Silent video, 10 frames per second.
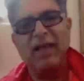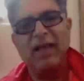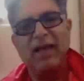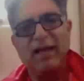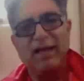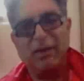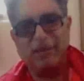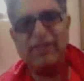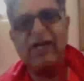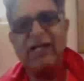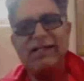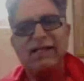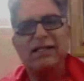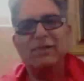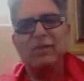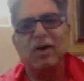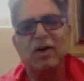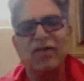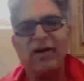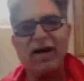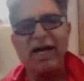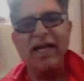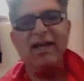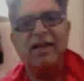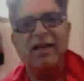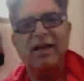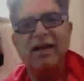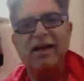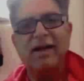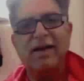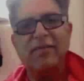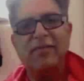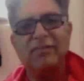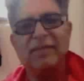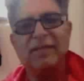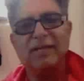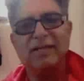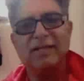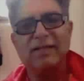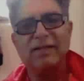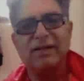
and also has the small fry um, is